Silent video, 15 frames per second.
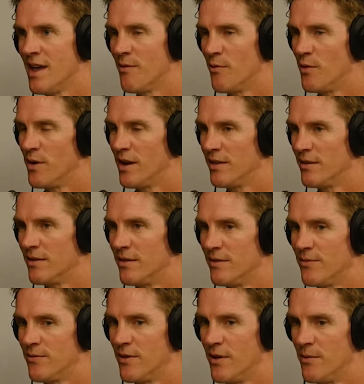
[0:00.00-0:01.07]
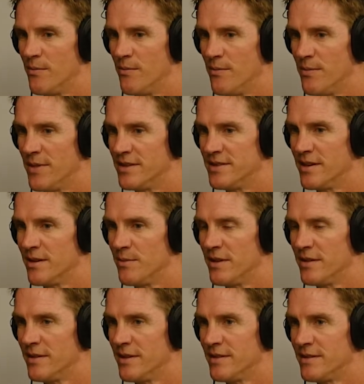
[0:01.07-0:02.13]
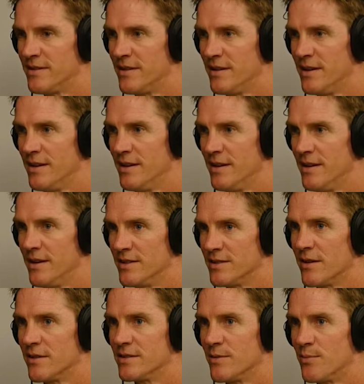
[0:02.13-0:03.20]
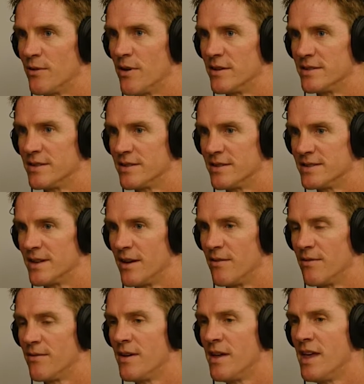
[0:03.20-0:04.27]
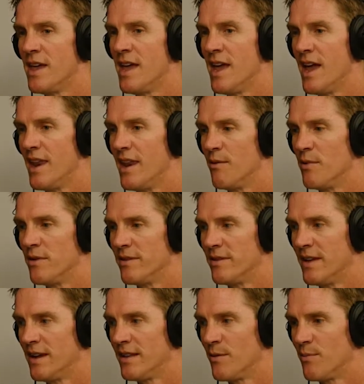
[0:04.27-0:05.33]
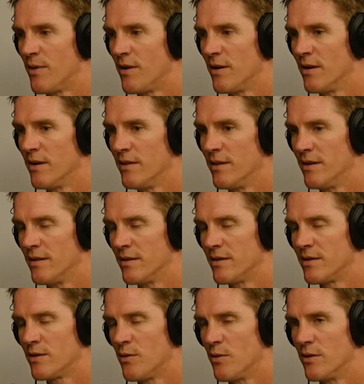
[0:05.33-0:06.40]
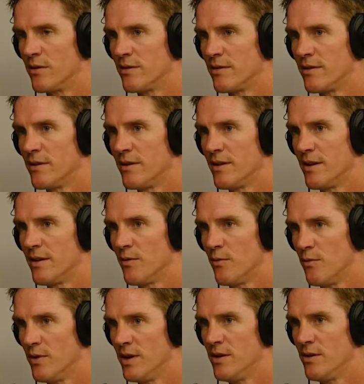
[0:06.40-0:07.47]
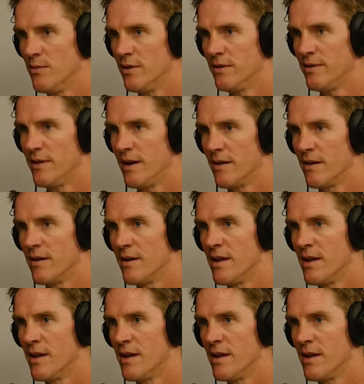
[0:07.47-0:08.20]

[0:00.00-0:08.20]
What I learned from the gentleman that's in charge of the project itself, and they want to take the course, redo what's there,